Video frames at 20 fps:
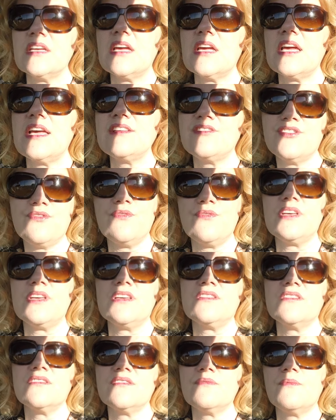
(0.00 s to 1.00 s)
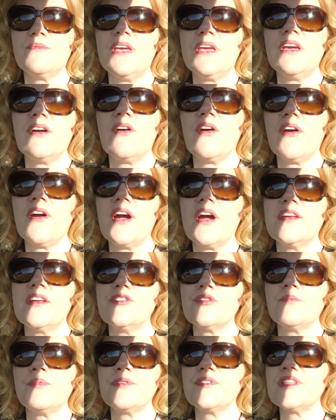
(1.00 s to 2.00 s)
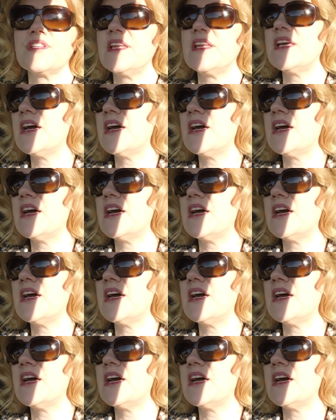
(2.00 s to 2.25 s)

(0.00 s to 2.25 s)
as soon as we are 100%